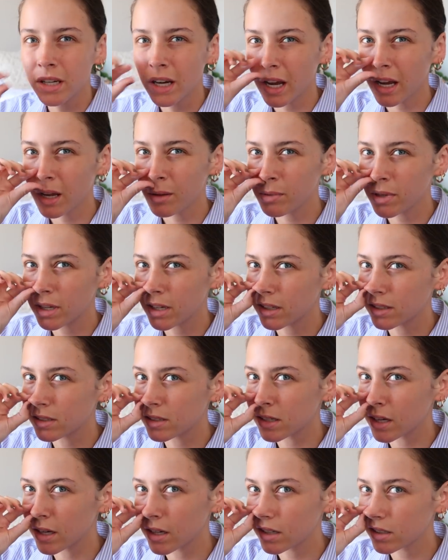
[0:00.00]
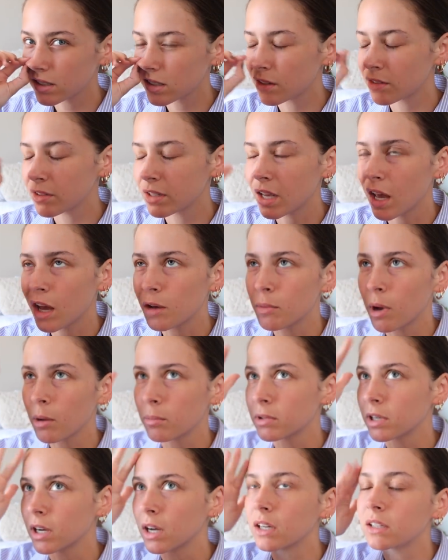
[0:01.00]
today because like something came
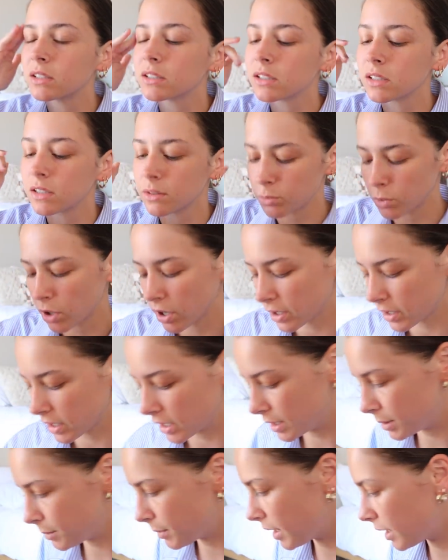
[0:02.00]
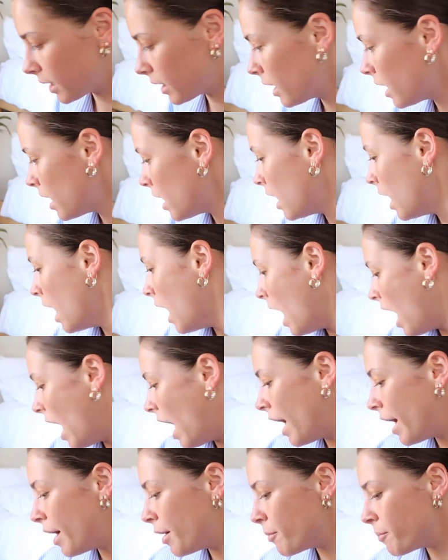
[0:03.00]
up and I had to work anyway.
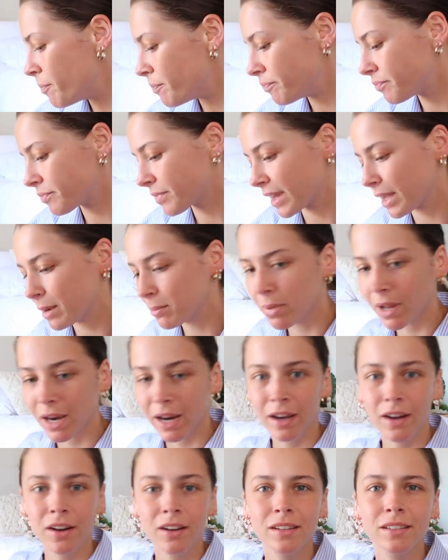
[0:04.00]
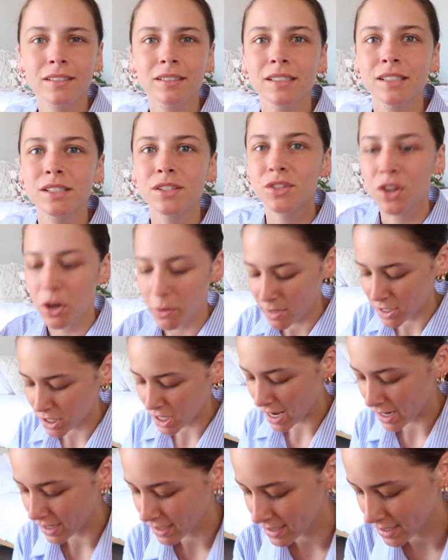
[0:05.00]
Um, but I got so much
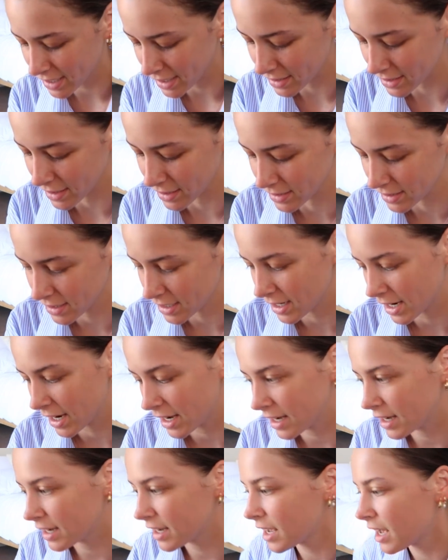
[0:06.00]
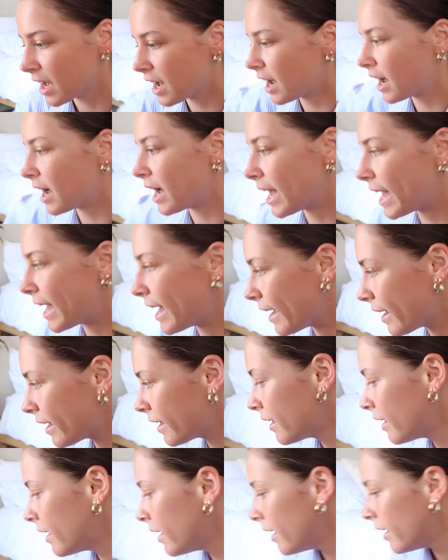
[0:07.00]
editing done today. I
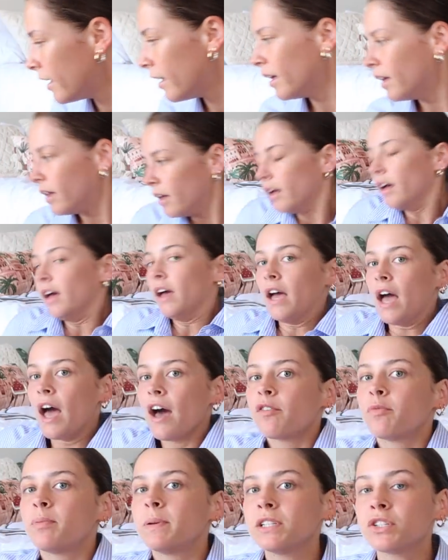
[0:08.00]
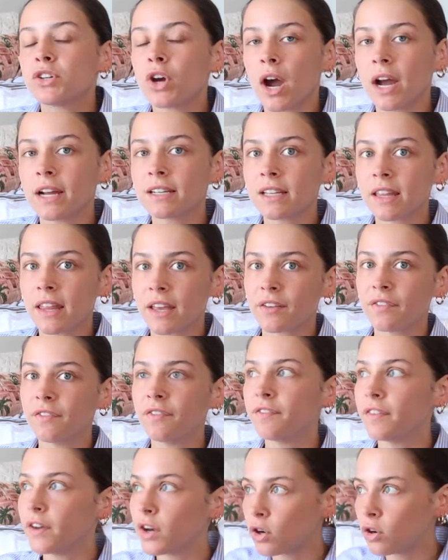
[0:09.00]
have been trying to like
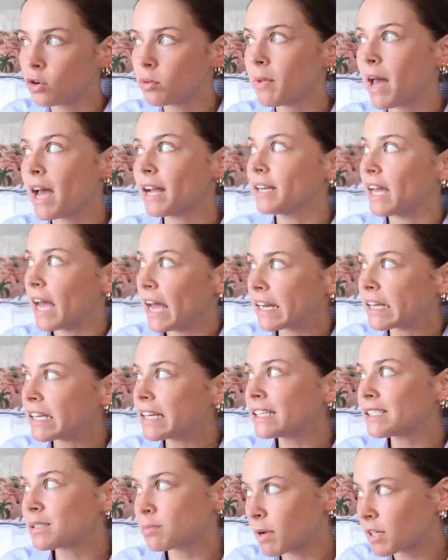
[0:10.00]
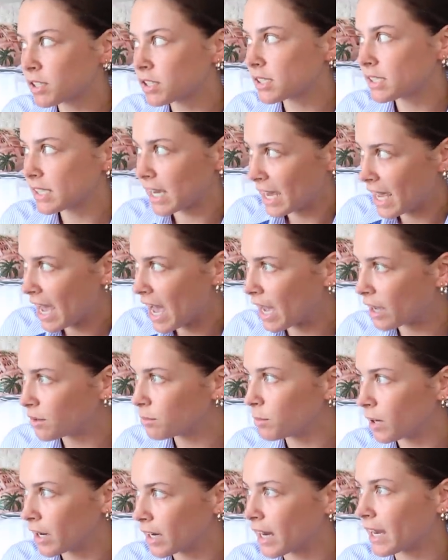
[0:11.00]
film and edit as much as I
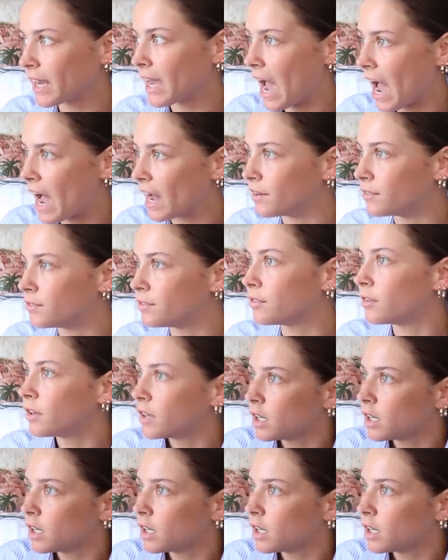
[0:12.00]
can when I have